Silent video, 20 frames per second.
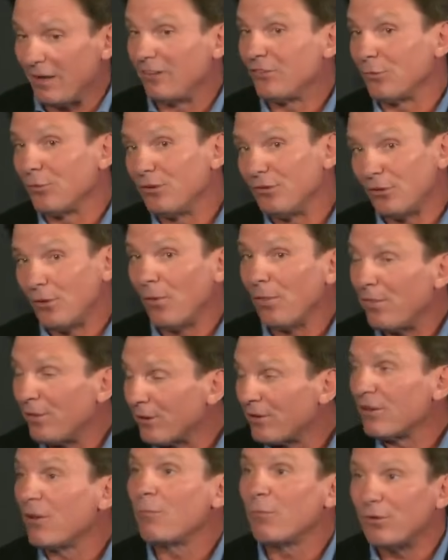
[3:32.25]
And as a result,
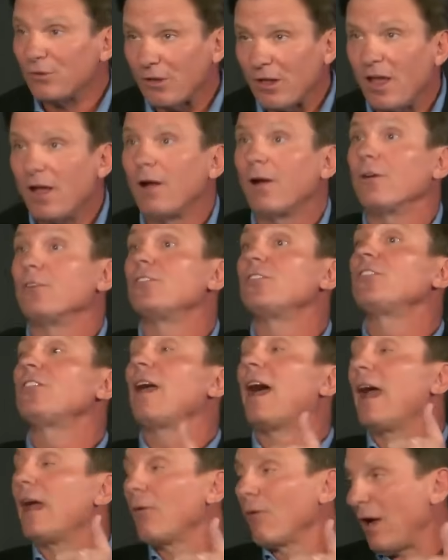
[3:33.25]
their numbers are
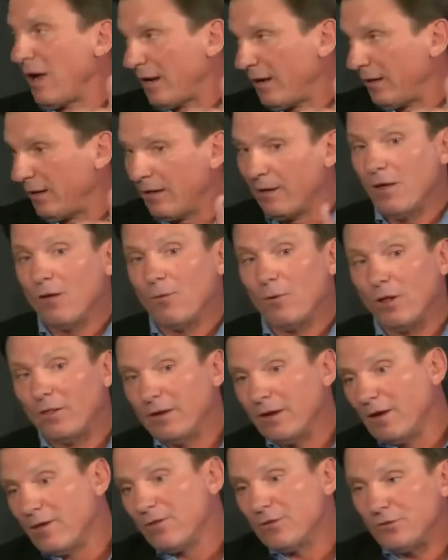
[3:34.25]
skyrocketing while
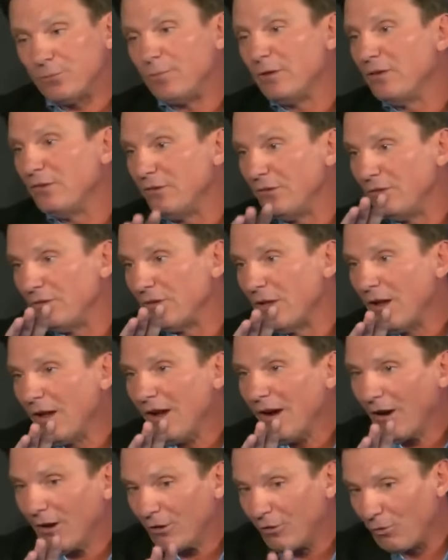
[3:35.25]
the other species
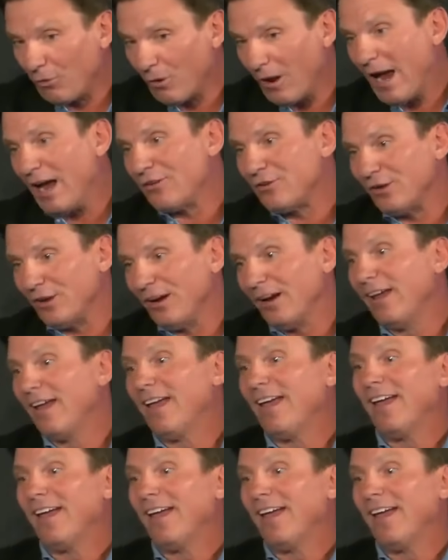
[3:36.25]
are crashing.